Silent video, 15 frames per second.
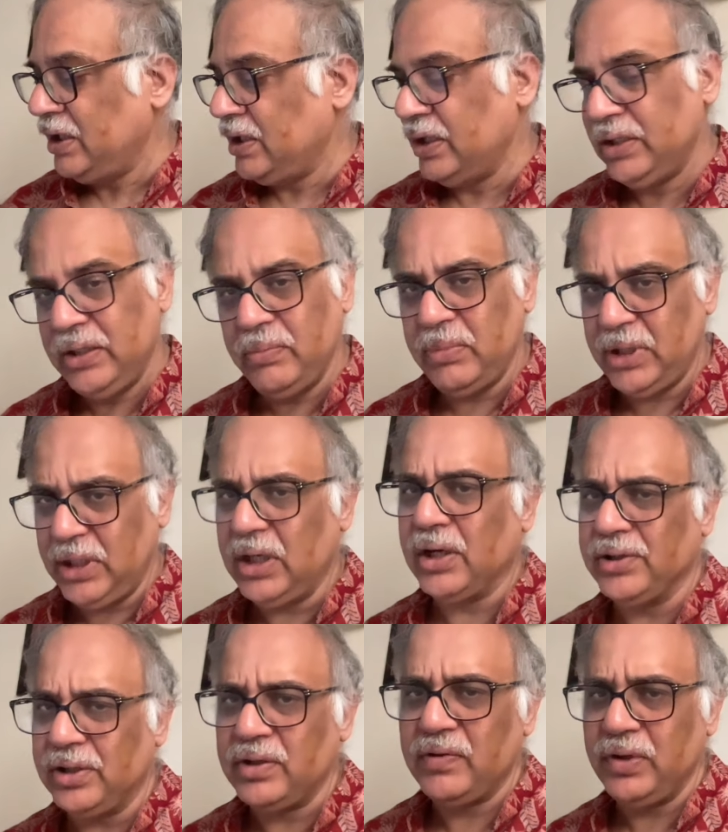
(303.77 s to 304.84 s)
I think many
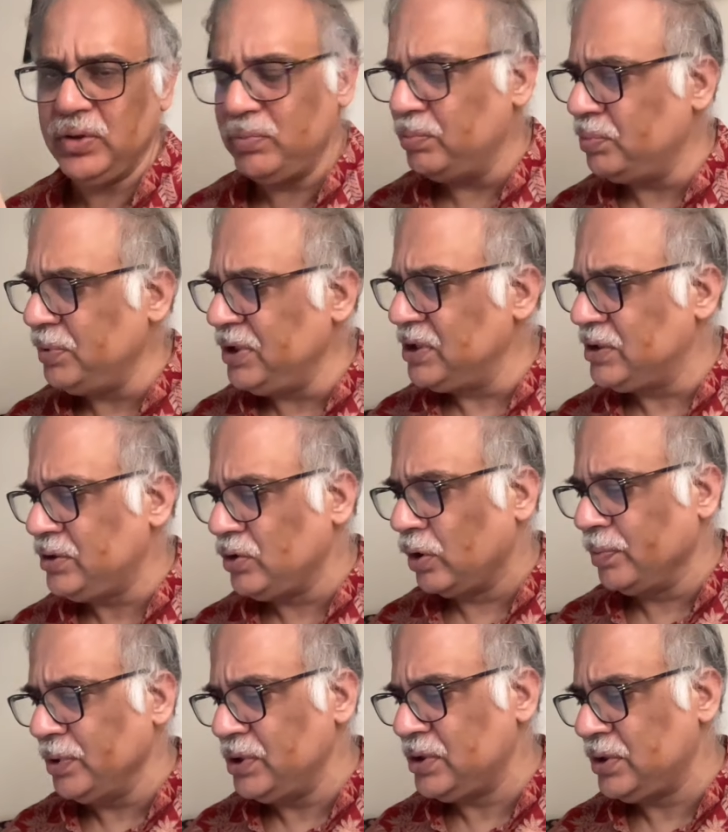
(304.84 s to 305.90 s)
other
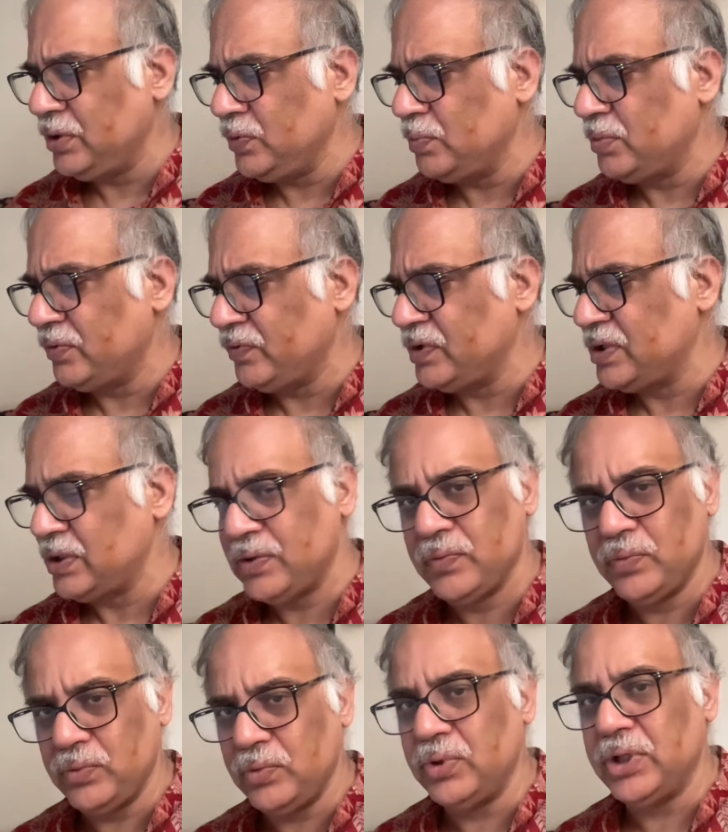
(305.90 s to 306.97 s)
top institute professors
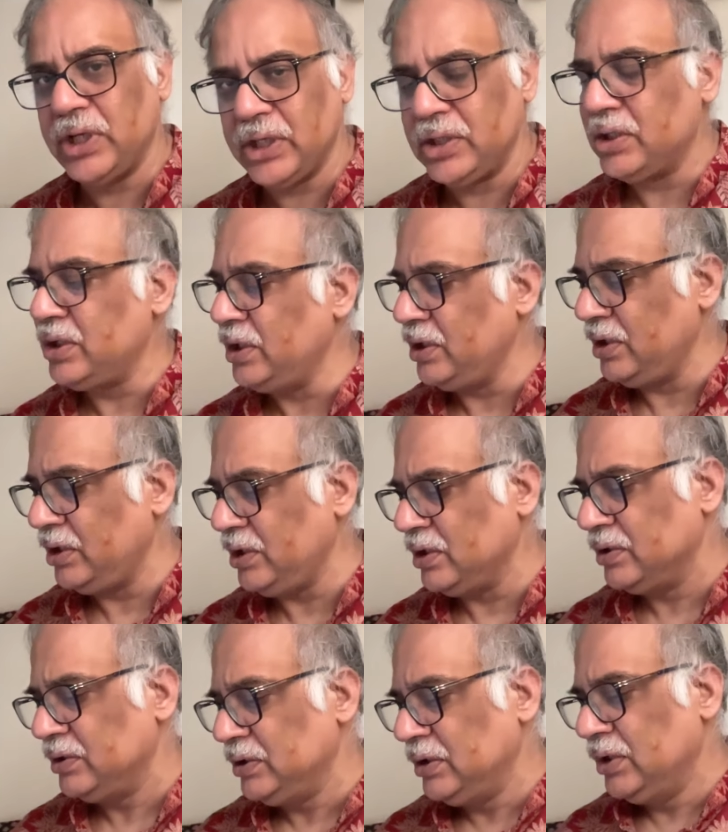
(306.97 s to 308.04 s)
would get it in India.
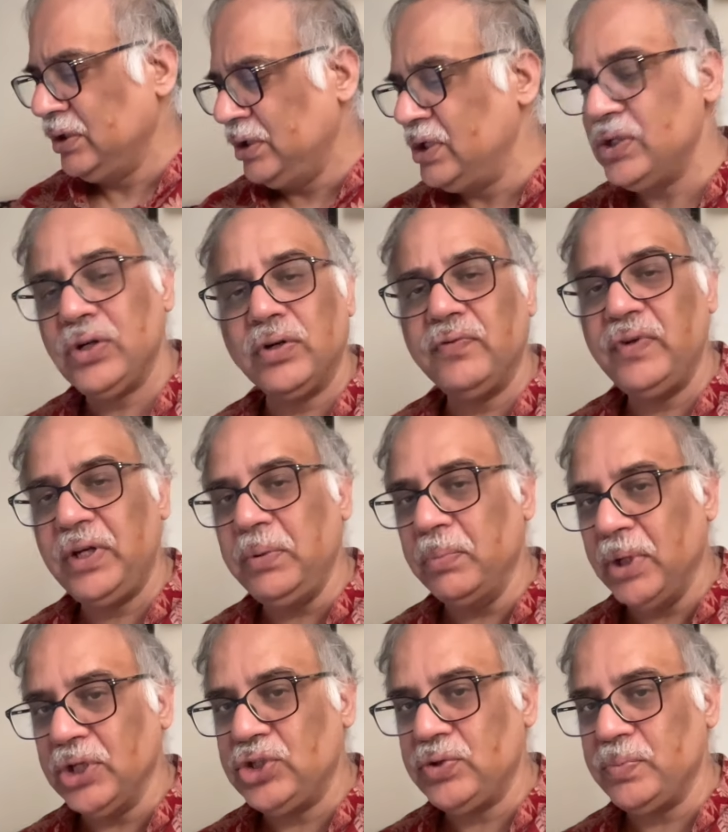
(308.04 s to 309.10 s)
It's not very
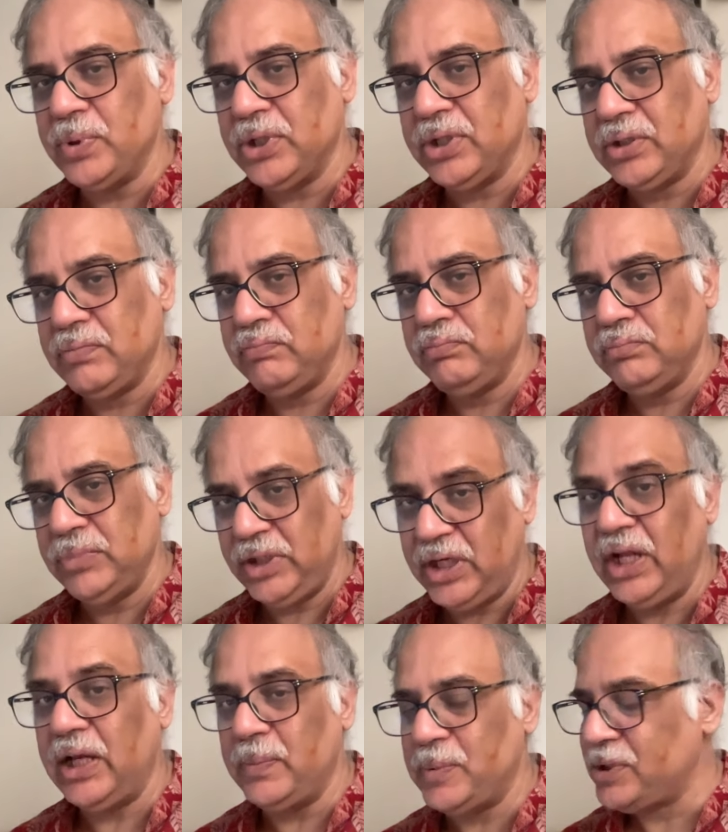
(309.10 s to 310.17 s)
much, but it
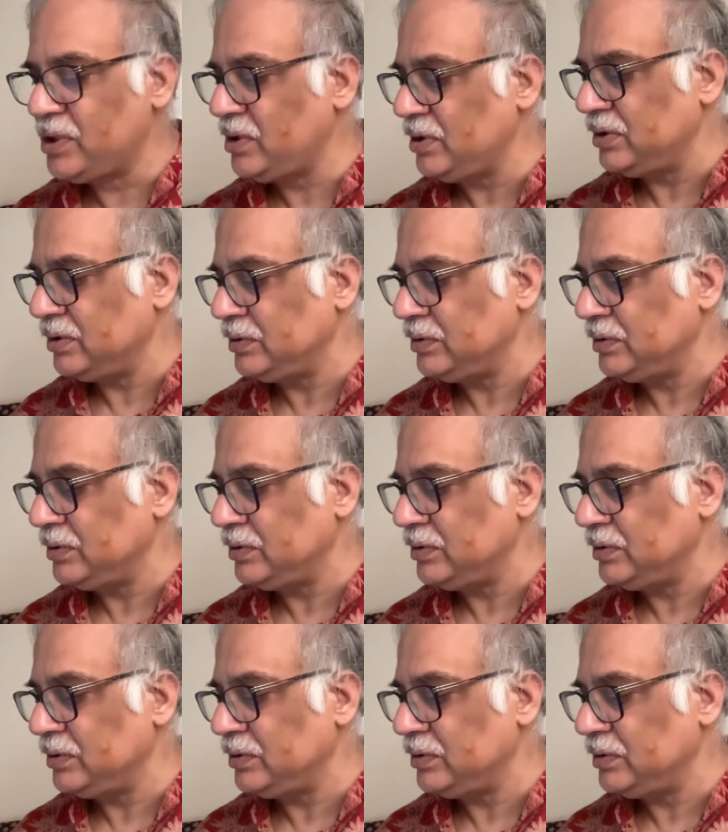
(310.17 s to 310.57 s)
helps.